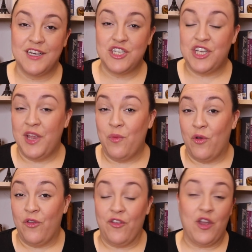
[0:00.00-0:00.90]
she
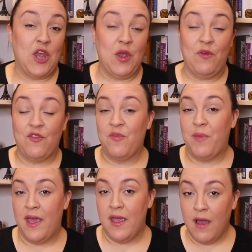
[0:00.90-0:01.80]
was accused of
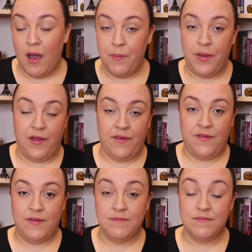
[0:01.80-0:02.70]
being a
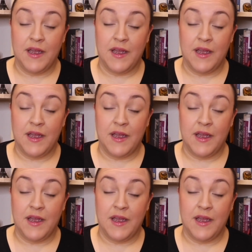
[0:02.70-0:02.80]
cutpurse,